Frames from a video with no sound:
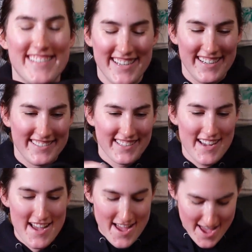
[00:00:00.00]
so
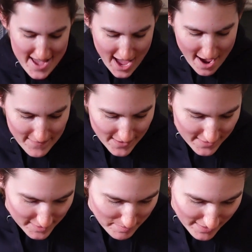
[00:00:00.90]
I figured
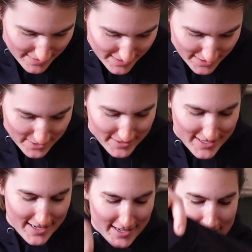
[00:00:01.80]
it was better than a
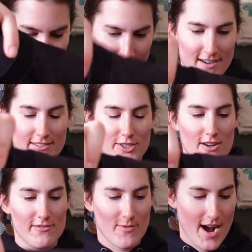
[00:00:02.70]
koozie or a
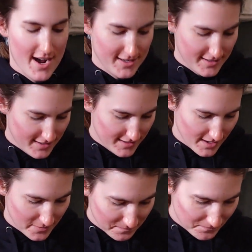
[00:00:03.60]
chunk of wax.
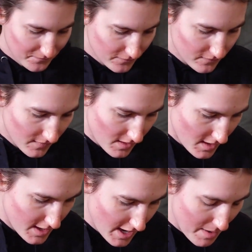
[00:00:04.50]
So
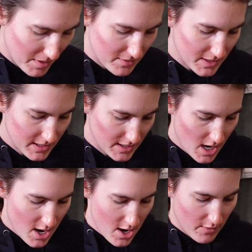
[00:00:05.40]
yeah, but it was
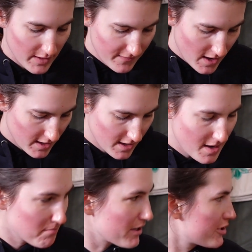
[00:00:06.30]
really fun.
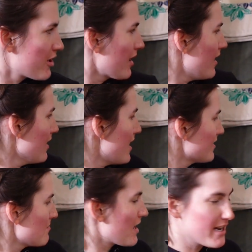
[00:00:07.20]
Pretty sure I got
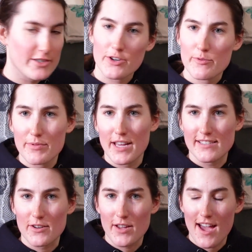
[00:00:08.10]
last in my age group.
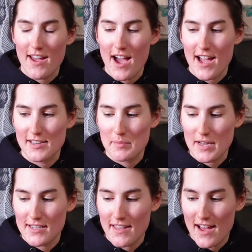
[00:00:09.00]
That's okay. I
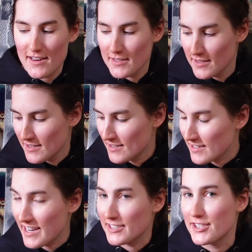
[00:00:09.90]
expected that
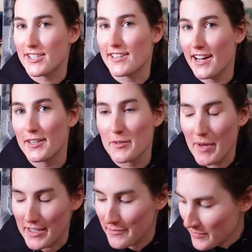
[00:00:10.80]
next year I'll do
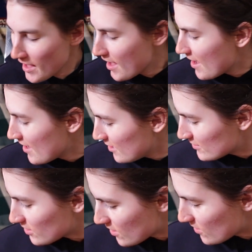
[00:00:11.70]
better.
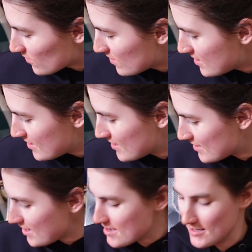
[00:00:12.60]
So
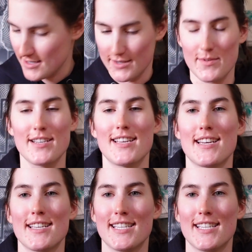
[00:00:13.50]
yeah, just wanted to